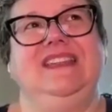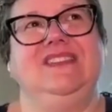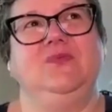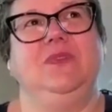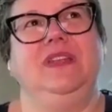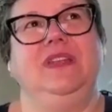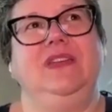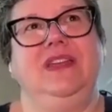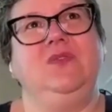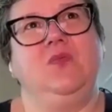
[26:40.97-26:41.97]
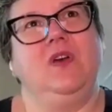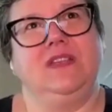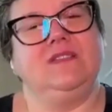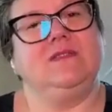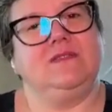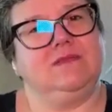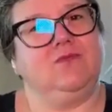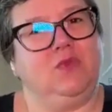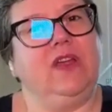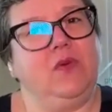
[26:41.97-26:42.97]
is really, it
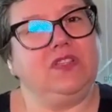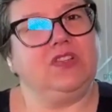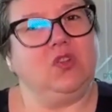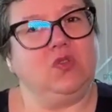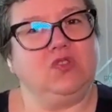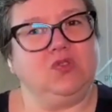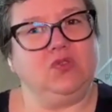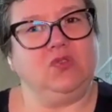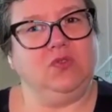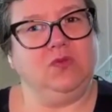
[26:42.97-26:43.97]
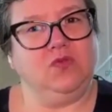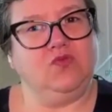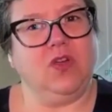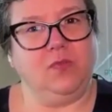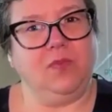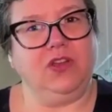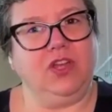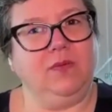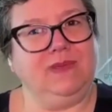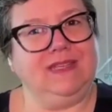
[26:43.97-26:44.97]
was when I was close to rock
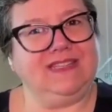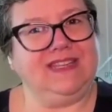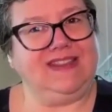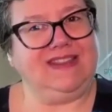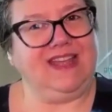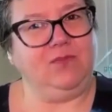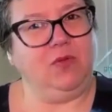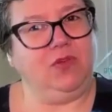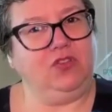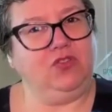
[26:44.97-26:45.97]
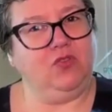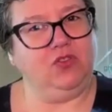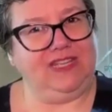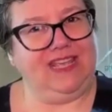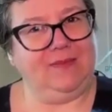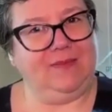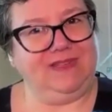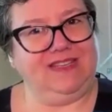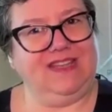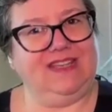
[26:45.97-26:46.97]
bottom. Is it at that moment, or the
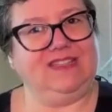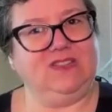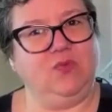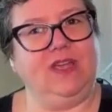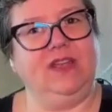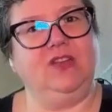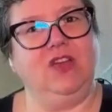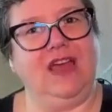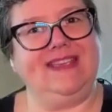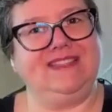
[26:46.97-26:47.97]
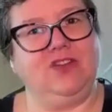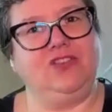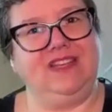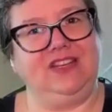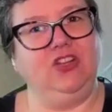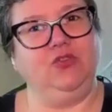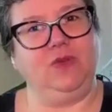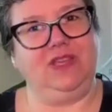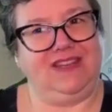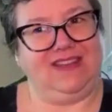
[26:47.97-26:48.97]
emptiness when I start
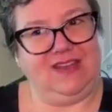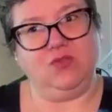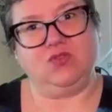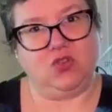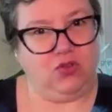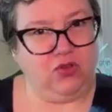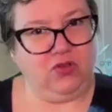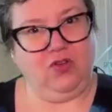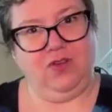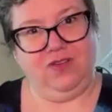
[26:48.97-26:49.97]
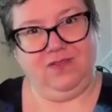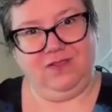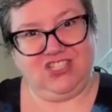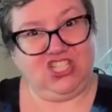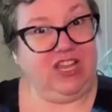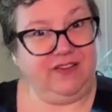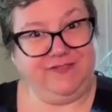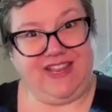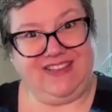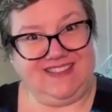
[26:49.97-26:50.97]
decluttering and there's a
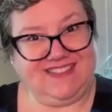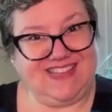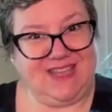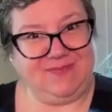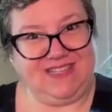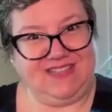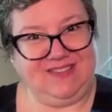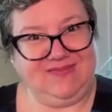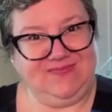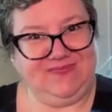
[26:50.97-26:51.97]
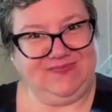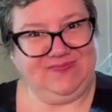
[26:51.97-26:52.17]
shelf that is empty?